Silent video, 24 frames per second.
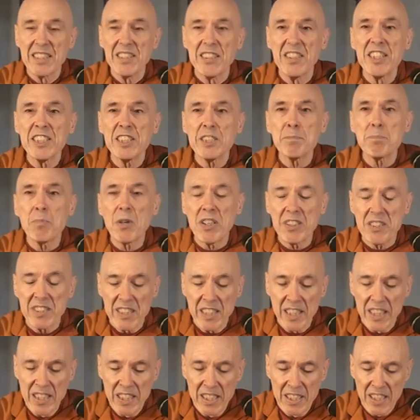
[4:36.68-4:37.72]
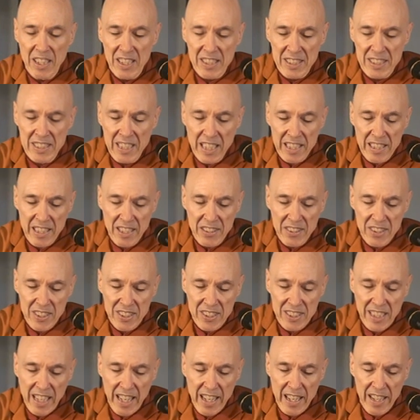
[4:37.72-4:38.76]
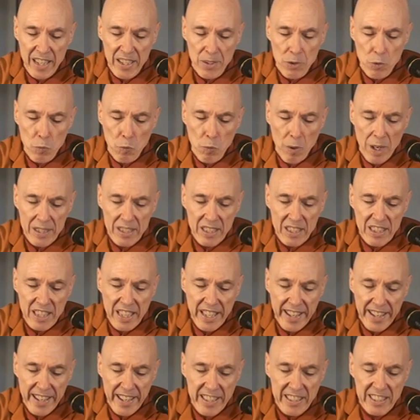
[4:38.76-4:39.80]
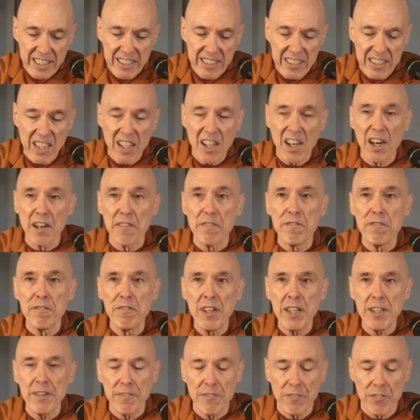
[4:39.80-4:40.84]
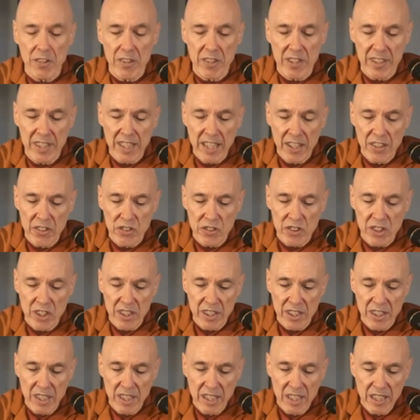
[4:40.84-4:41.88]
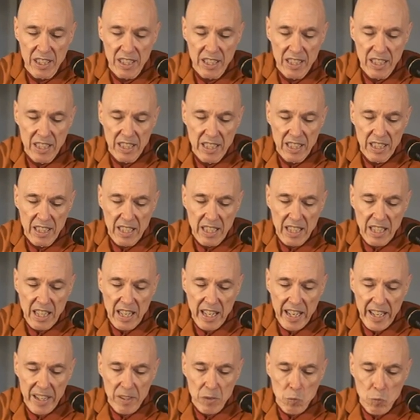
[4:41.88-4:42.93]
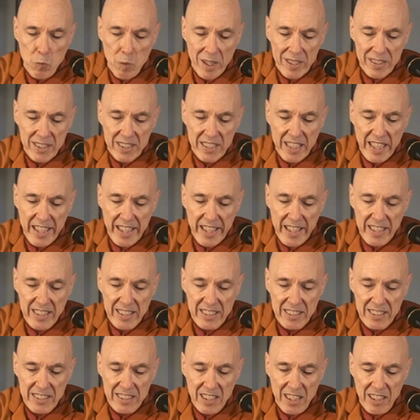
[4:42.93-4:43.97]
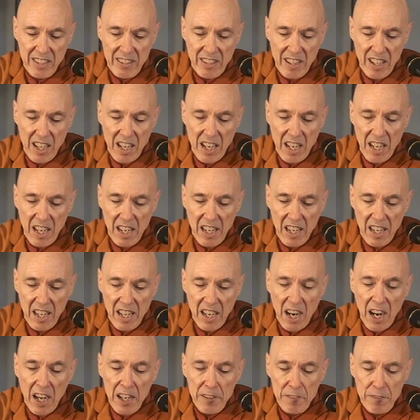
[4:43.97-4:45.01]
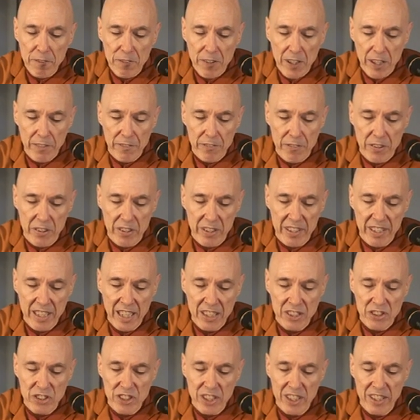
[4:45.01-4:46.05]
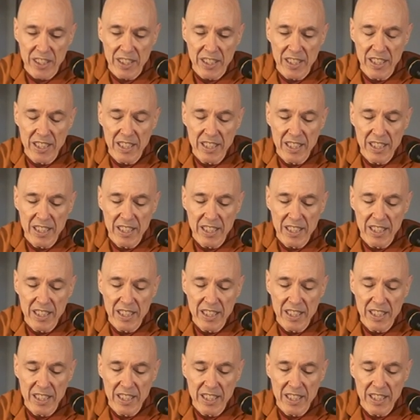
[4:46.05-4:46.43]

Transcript: This person does not understand what things are fit for attention and what things are unfit for attention.